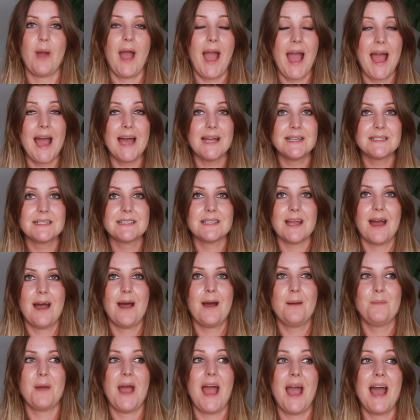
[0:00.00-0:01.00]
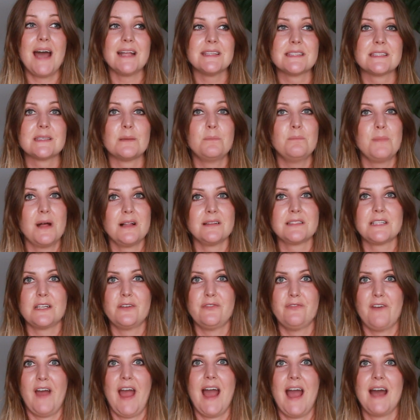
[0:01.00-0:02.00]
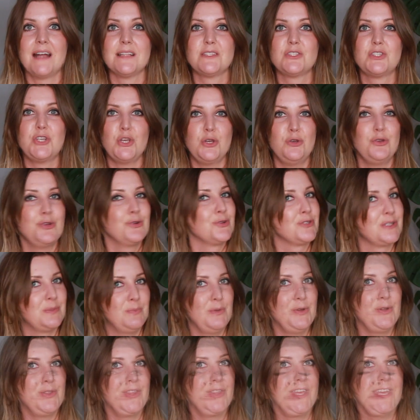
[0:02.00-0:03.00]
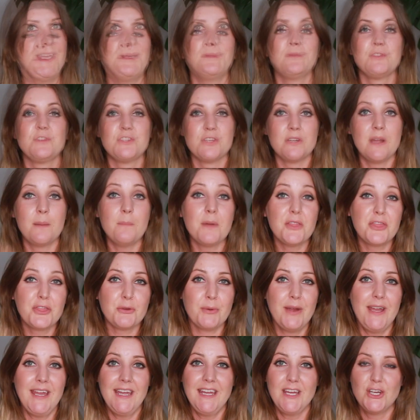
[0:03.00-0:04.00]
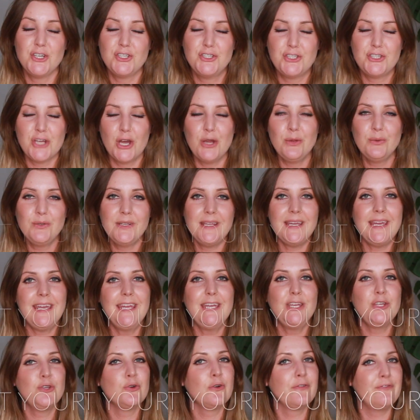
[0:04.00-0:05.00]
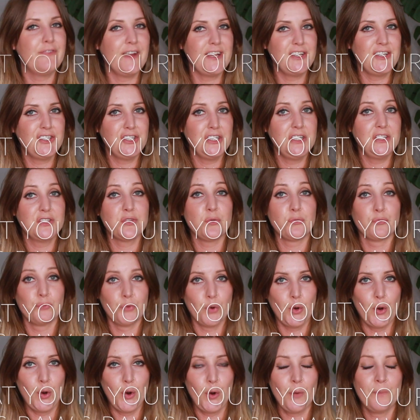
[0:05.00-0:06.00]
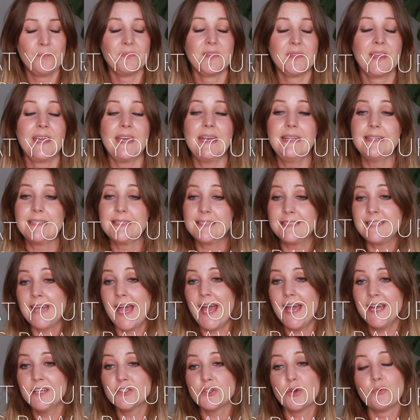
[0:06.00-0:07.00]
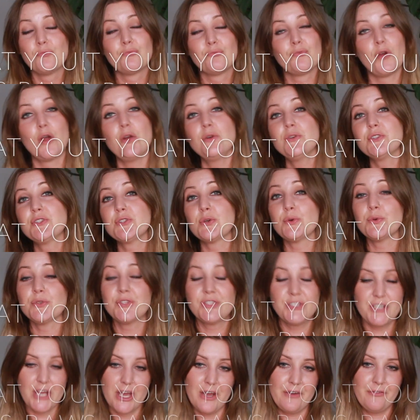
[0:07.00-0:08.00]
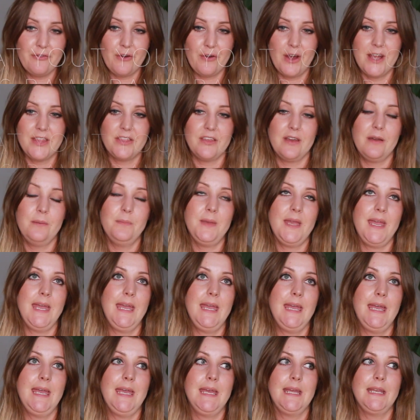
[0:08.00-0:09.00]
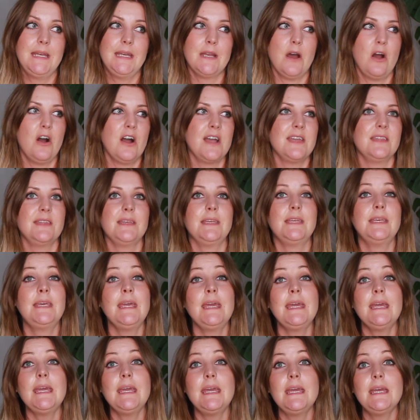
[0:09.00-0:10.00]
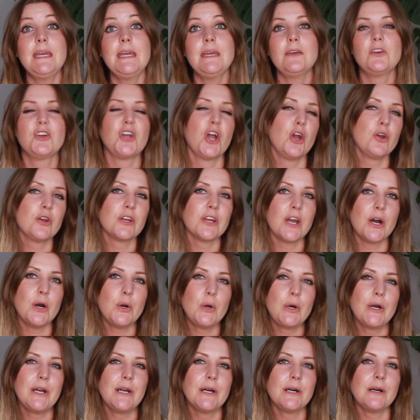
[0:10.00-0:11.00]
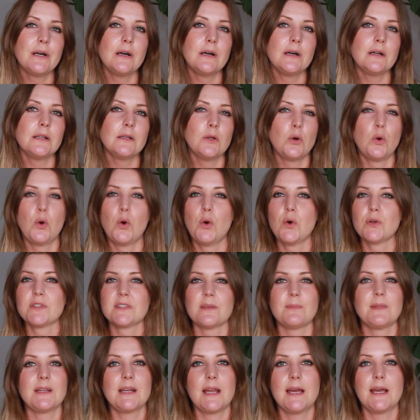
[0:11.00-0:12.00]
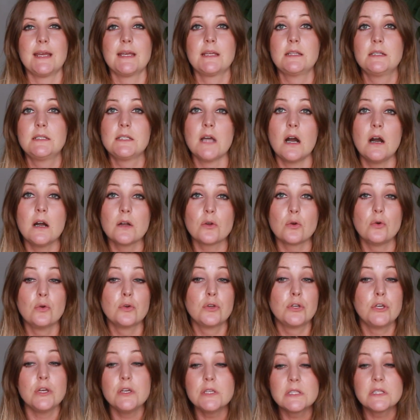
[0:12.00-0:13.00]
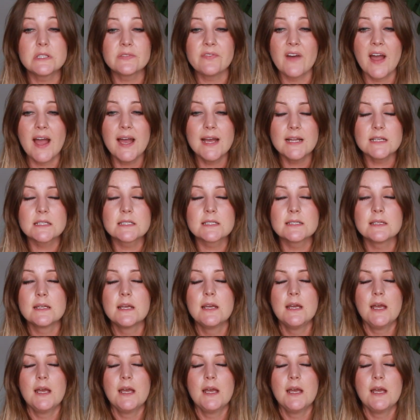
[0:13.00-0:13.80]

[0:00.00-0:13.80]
add some melted fat to your smoothie. So number 3, don't eat your veggies raw. Instead, roast or stir fry them in either ghee, coconut oil, or something like duck or goose fat.